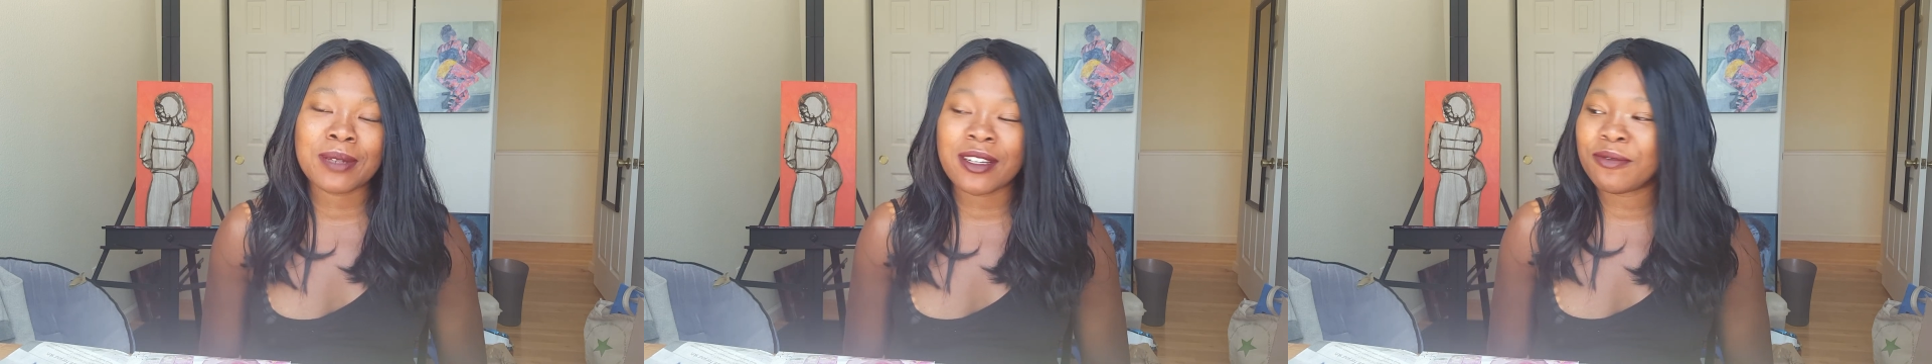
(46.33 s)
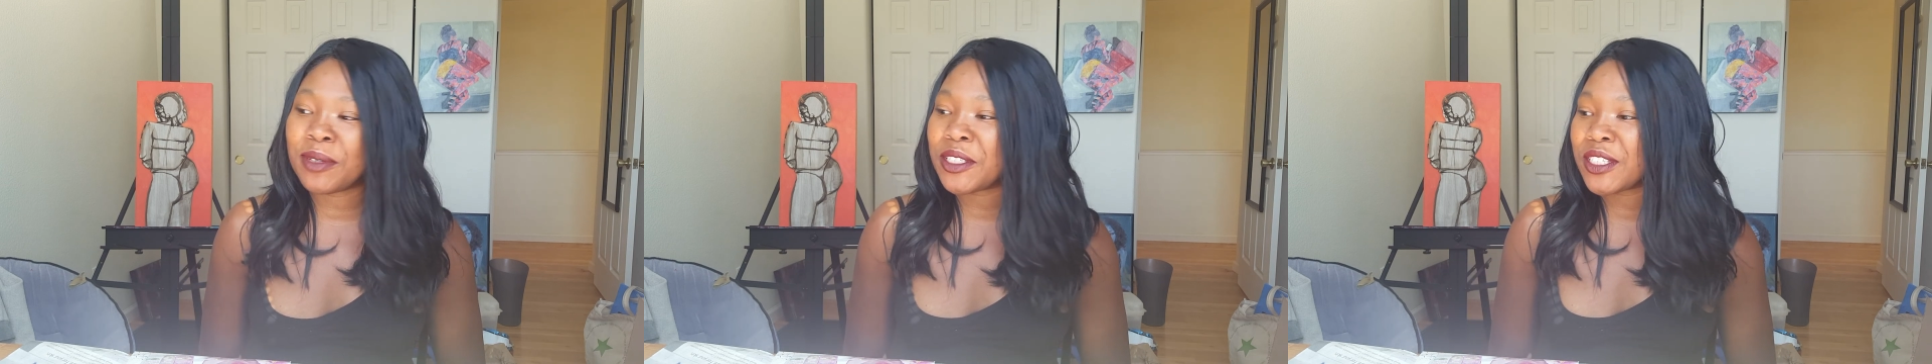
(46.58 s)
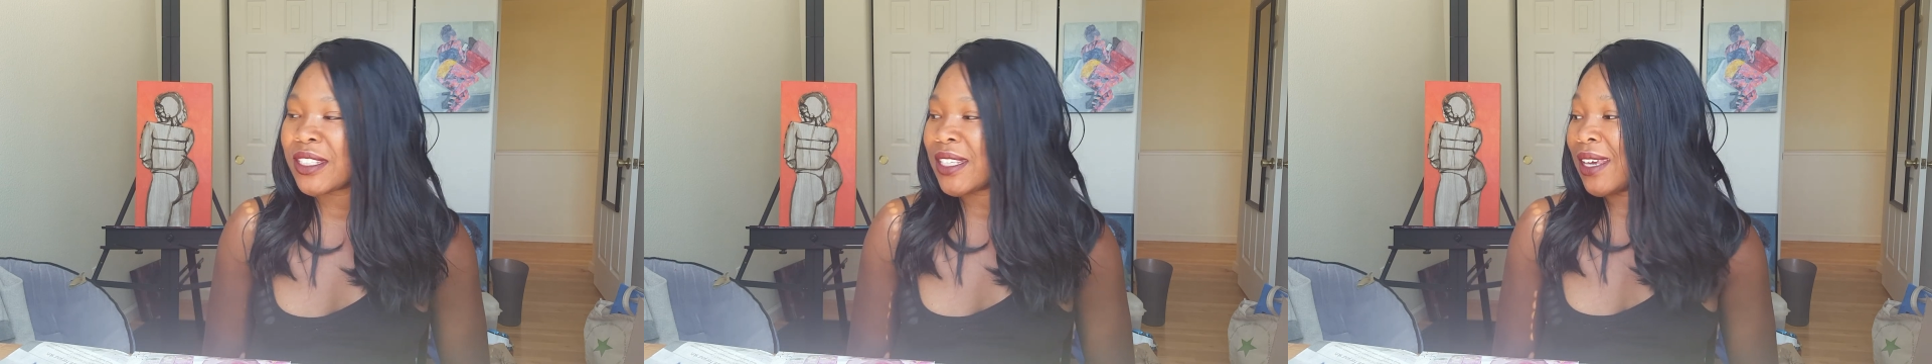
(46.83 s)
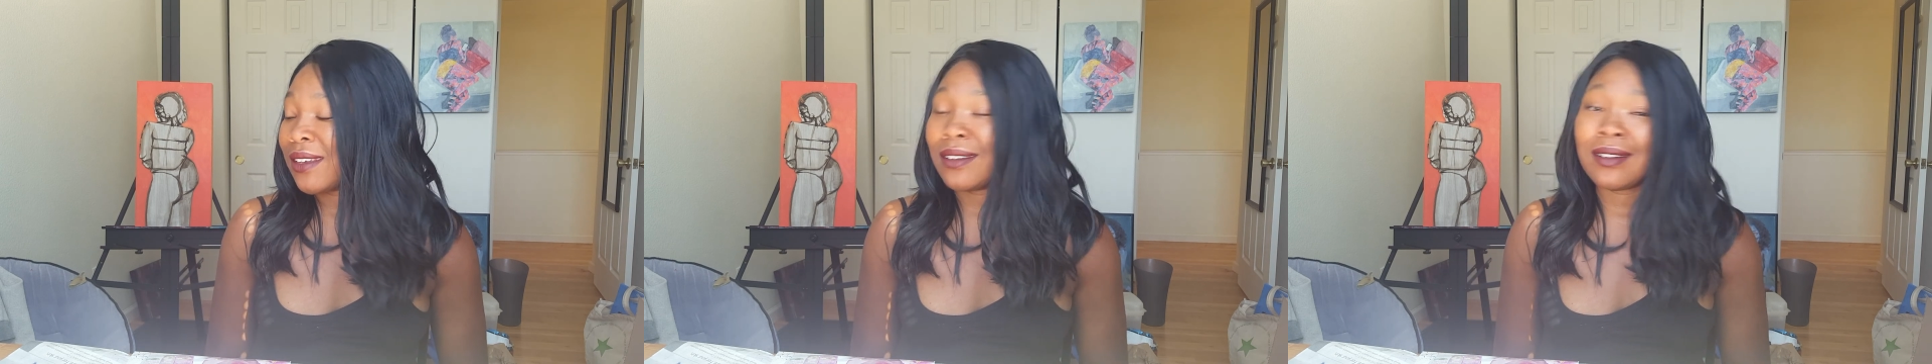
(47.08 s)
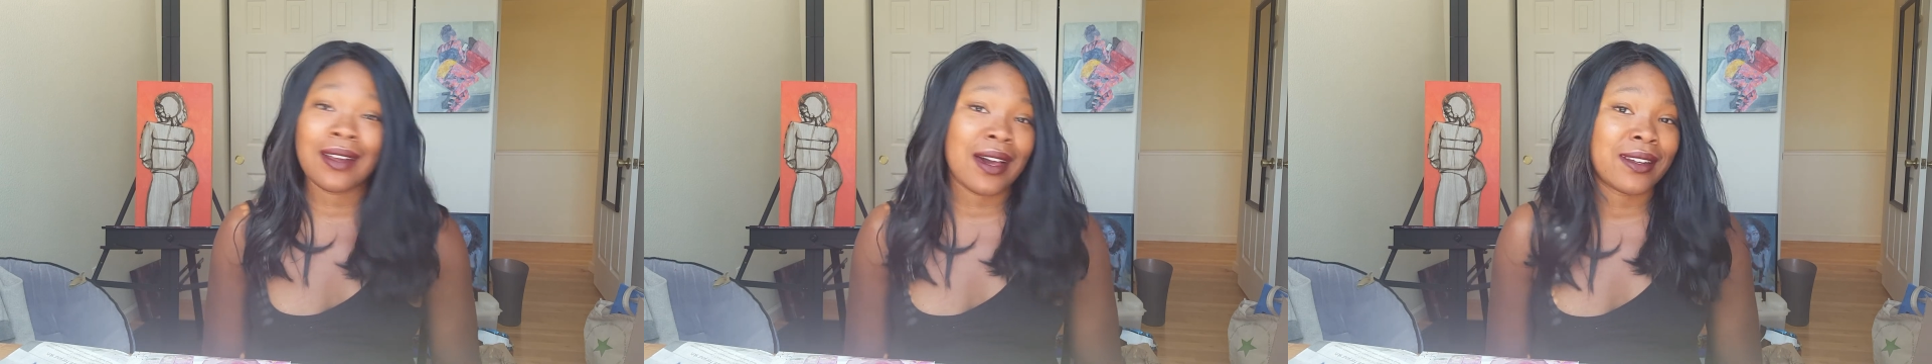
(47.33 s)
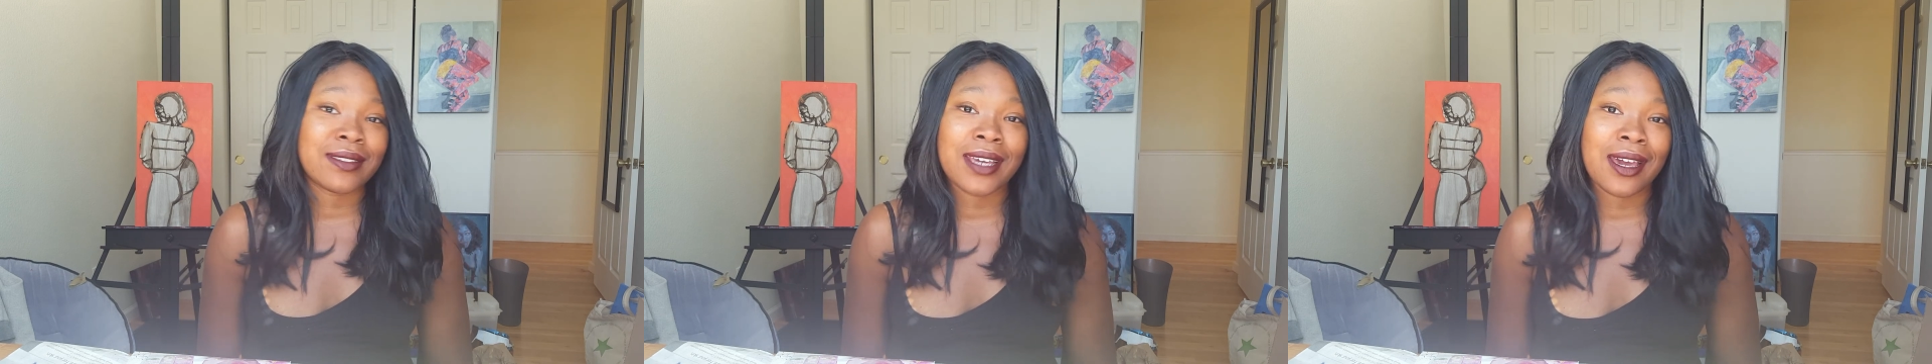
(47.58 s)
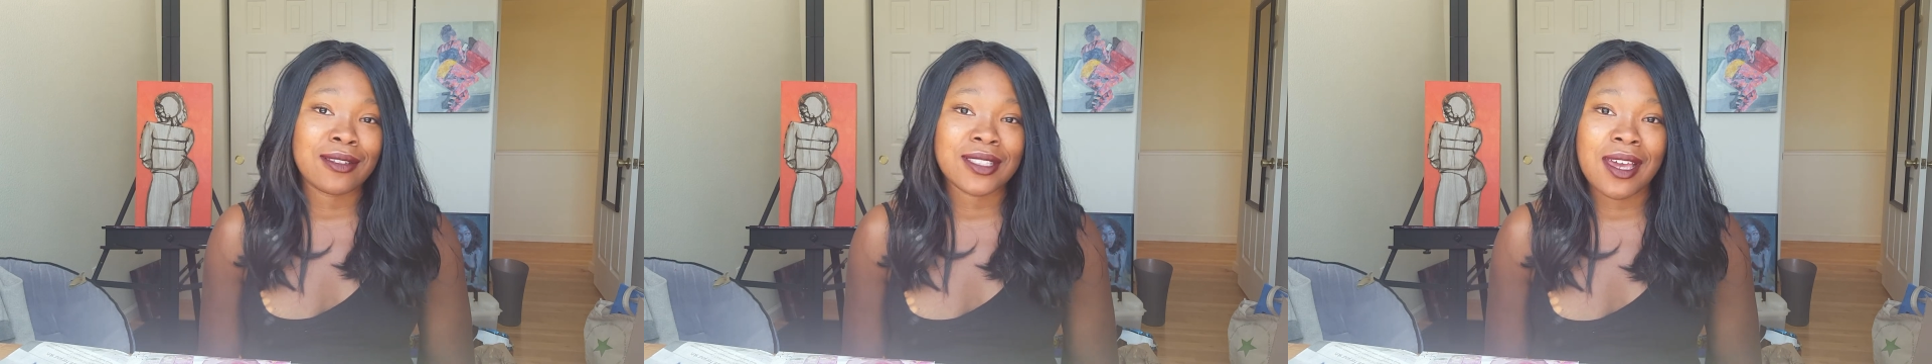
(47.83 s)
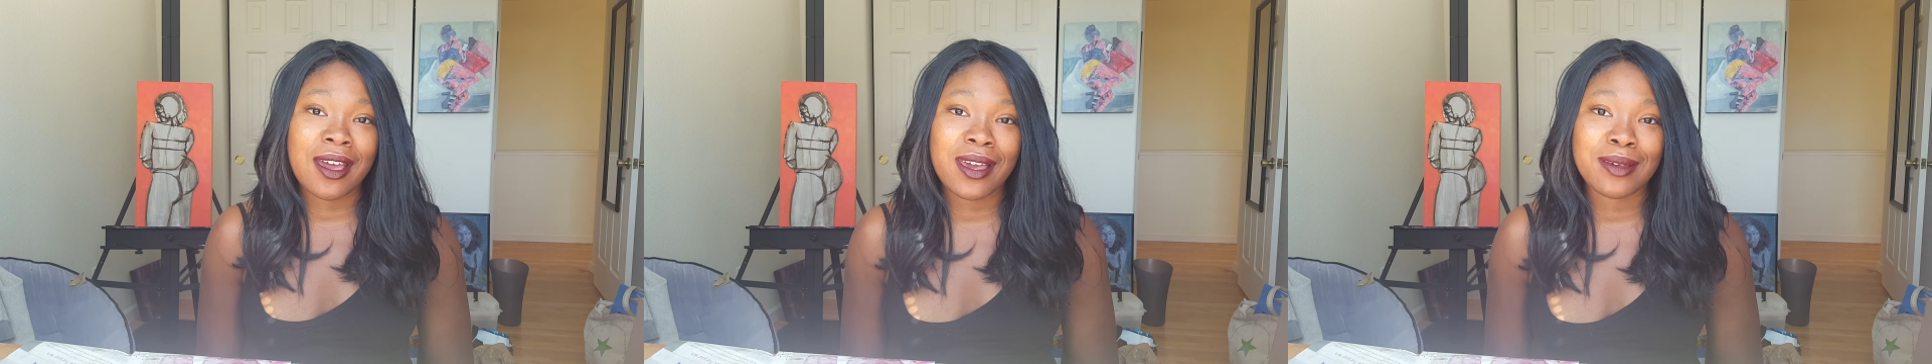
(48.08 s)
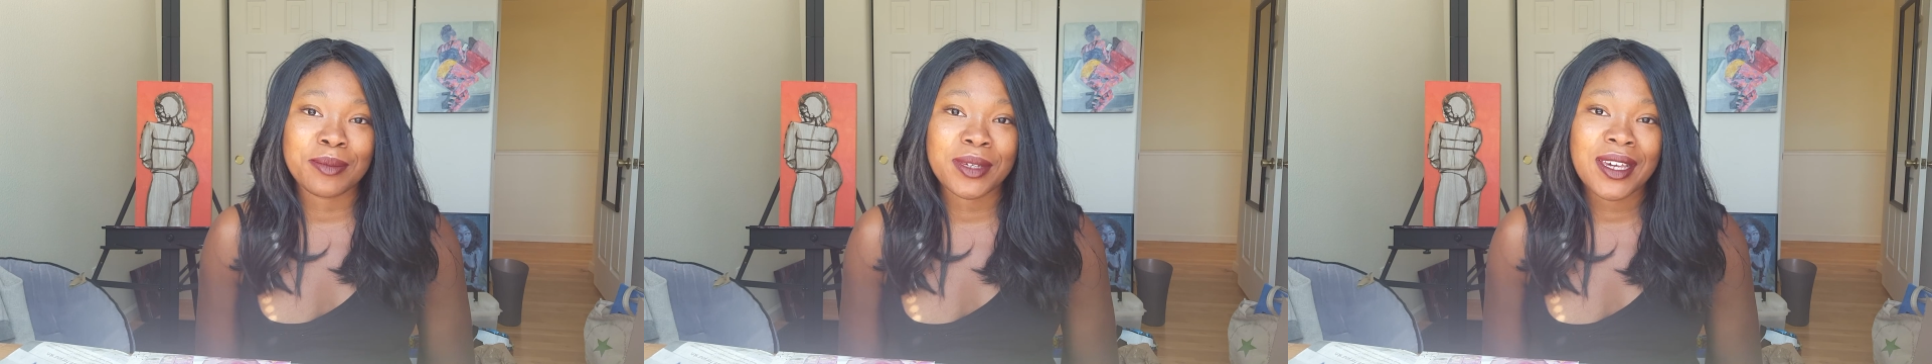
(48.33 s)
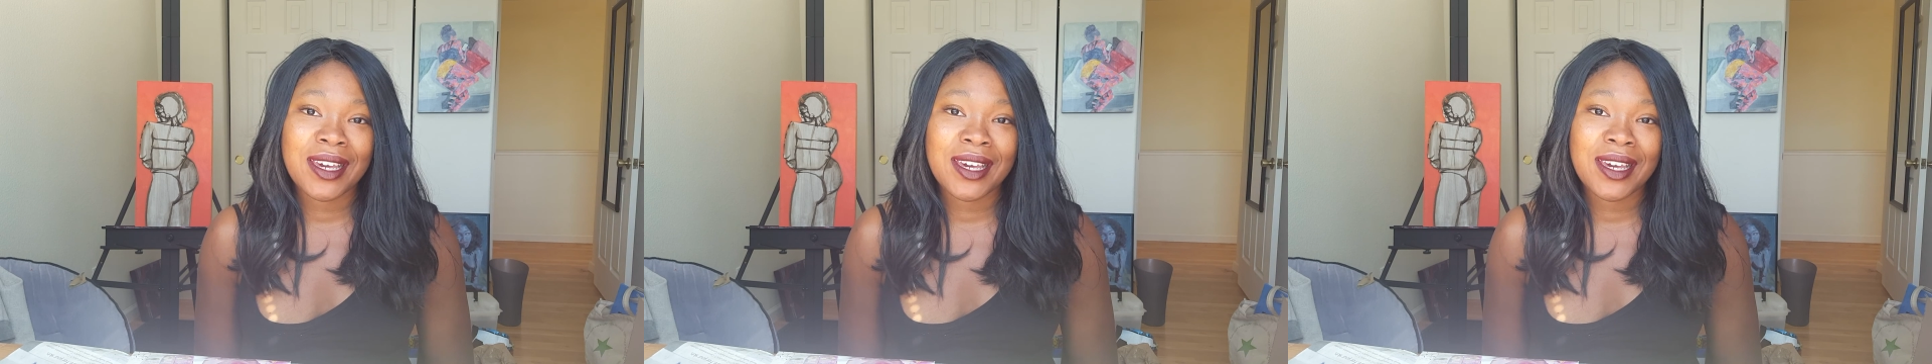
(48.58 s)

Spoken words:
I've been just taking a lot of downtime